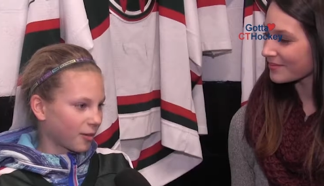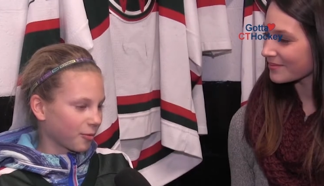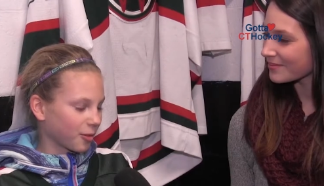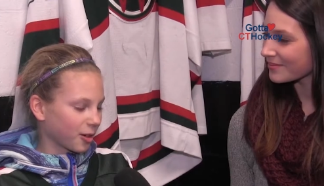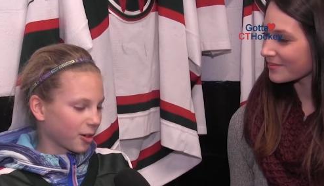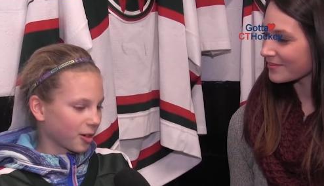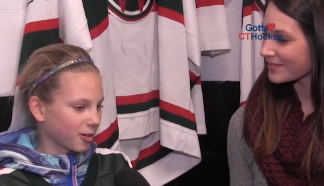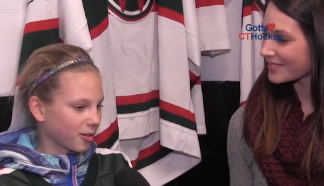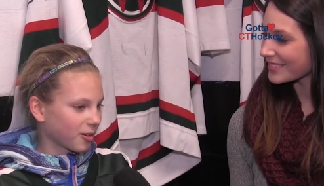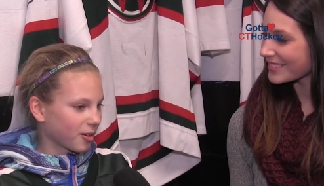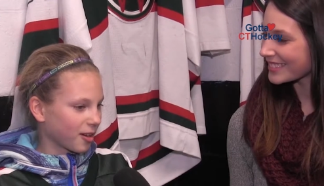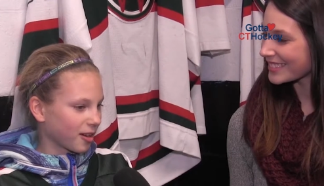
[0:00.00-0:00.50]
Speaker 1: I
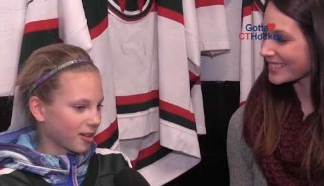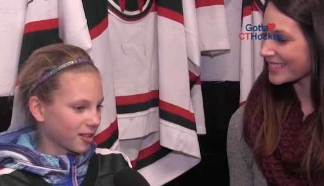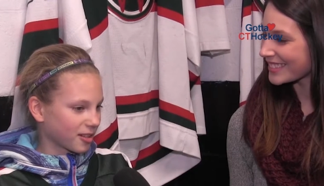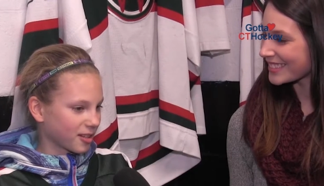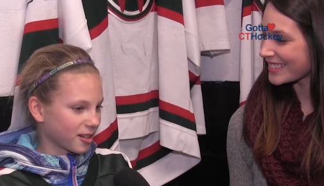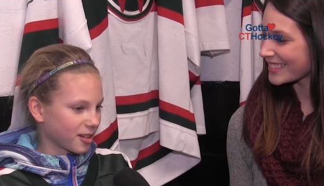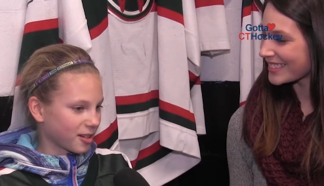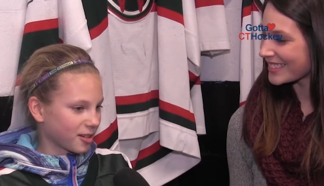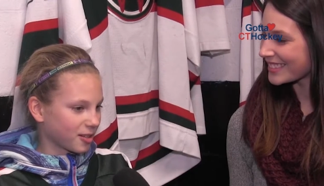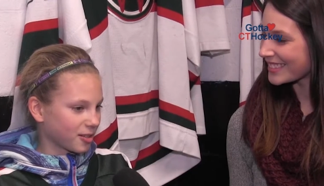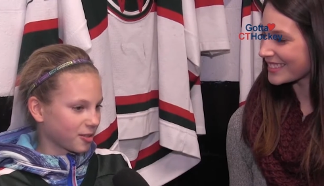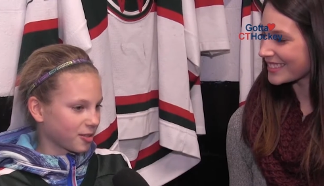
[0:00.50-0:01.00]
run cross
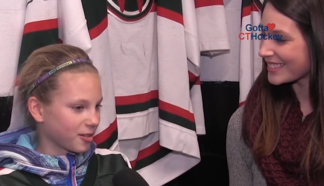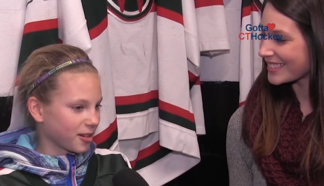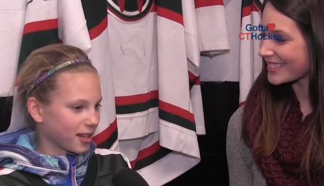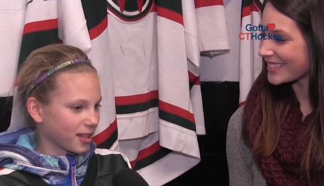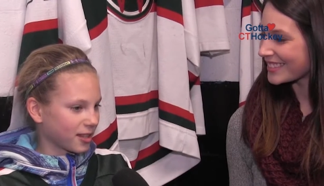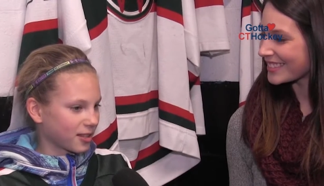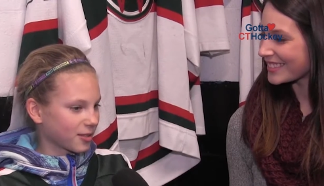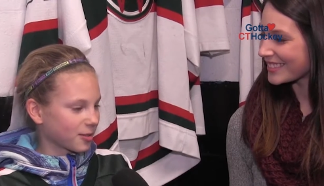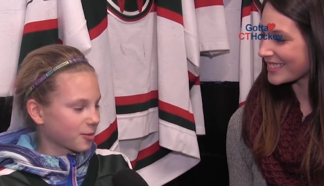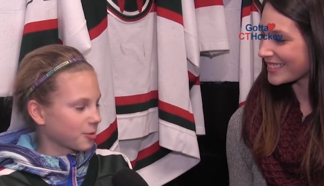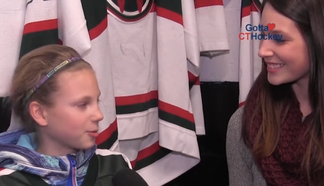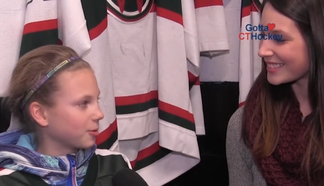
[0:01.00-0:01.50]
country at
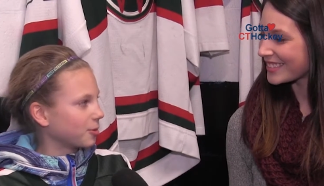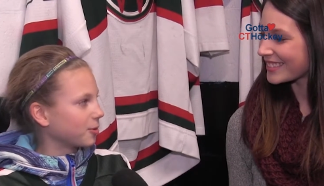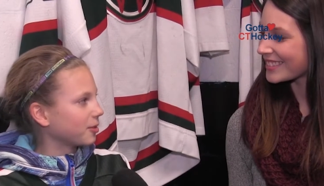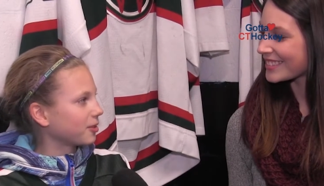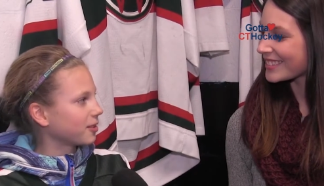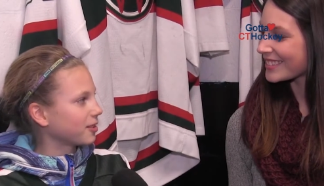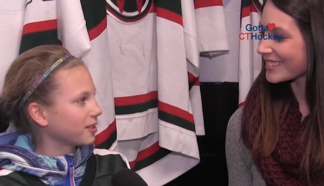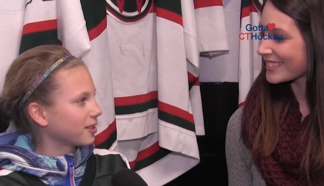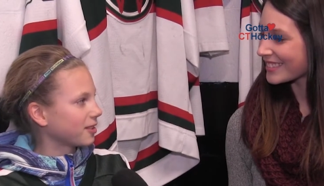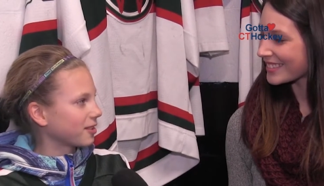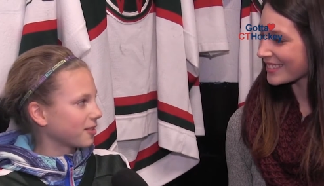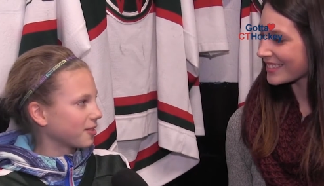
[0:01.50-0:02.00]
school,
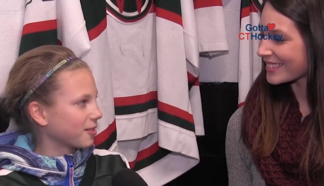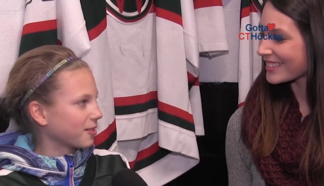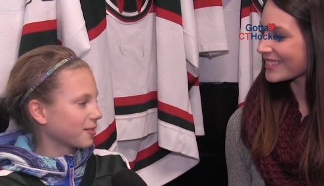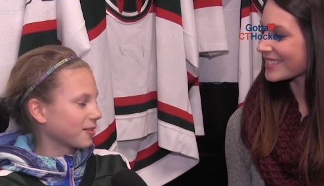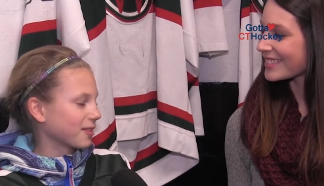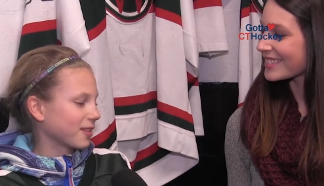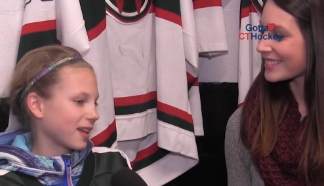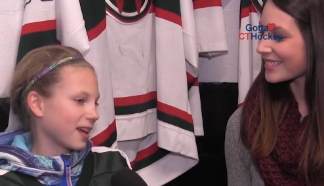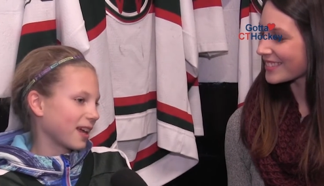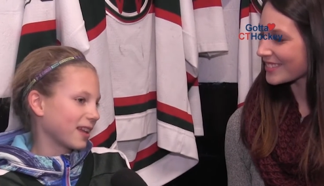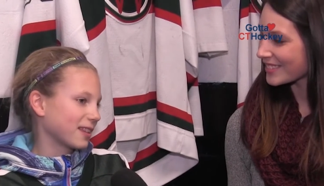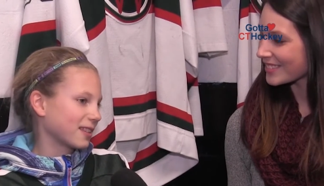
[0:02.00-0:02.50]
so
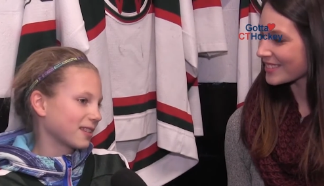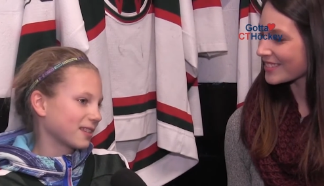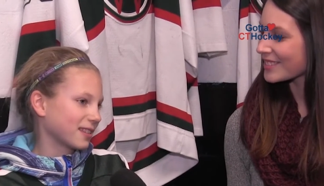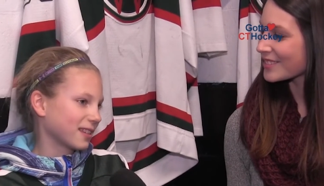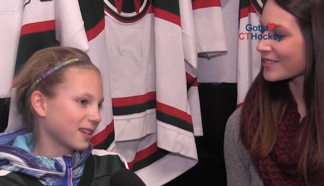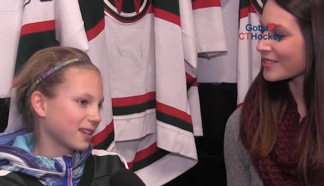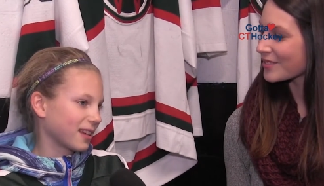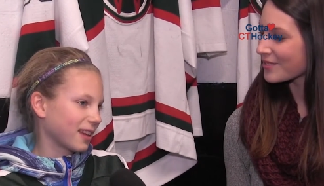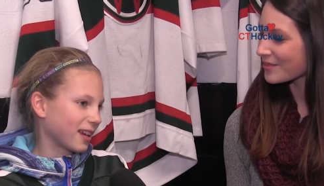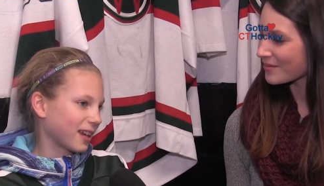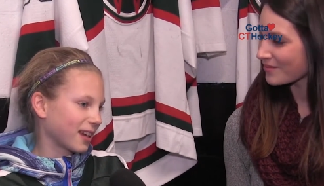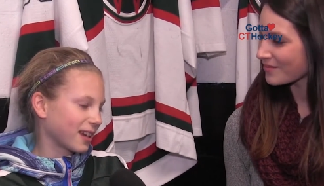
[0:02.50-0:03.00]
that's
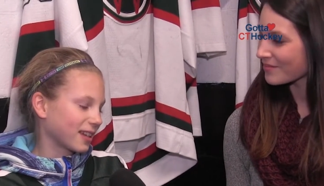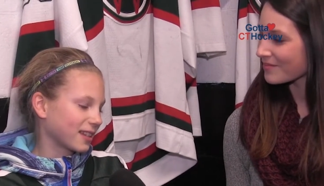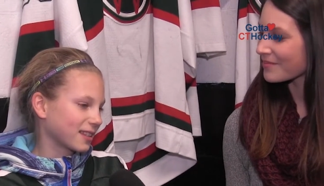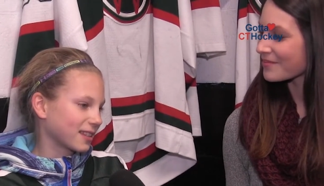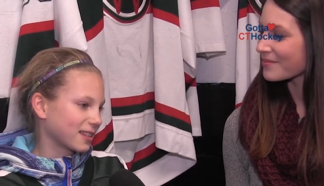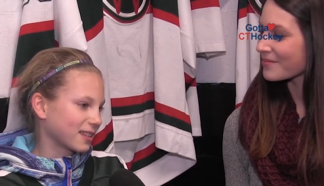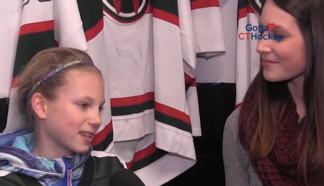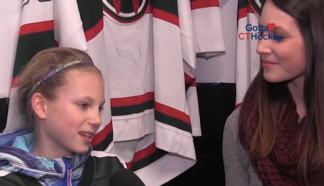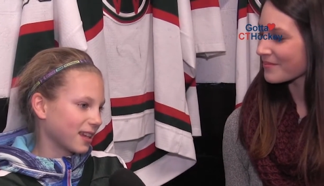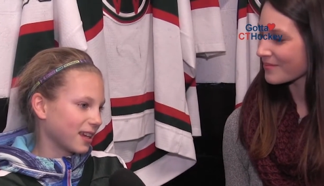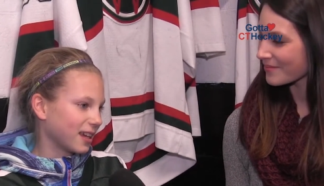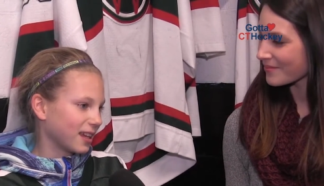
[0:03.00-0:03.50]

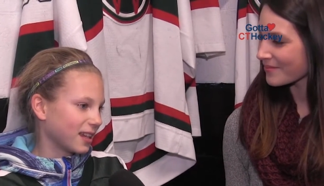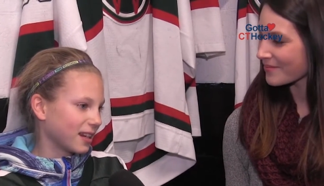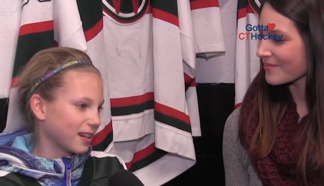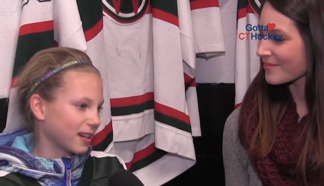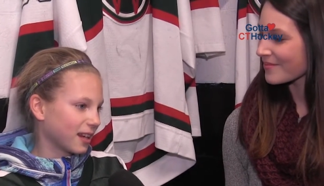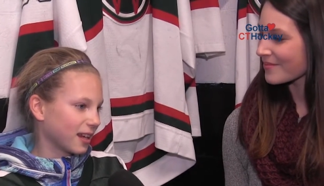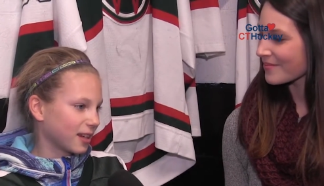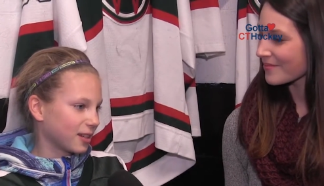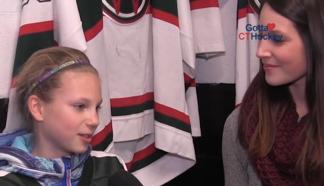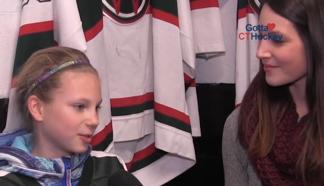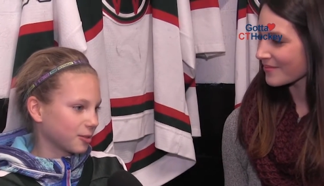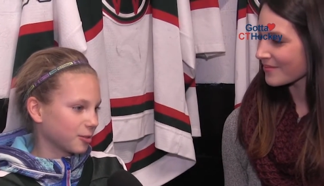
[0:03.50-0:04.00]
it.
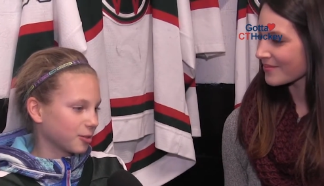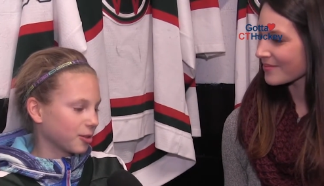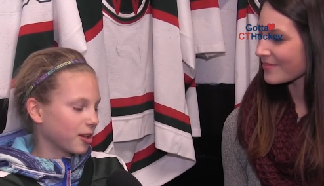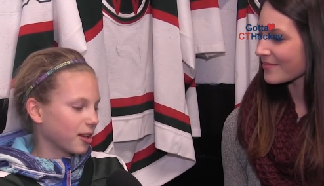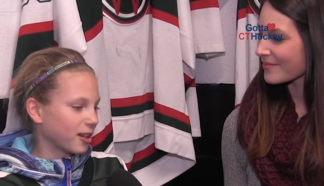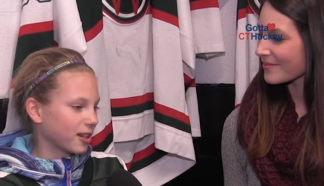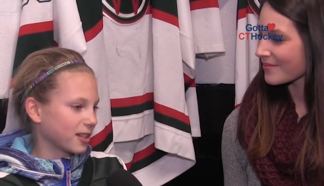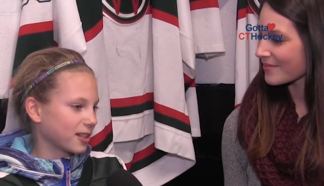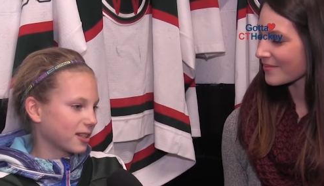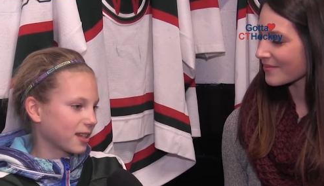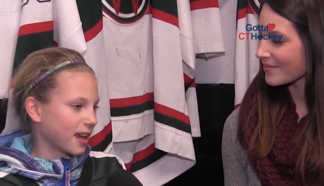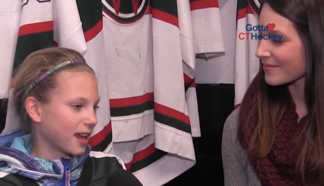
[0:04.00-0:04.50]
I do a lot of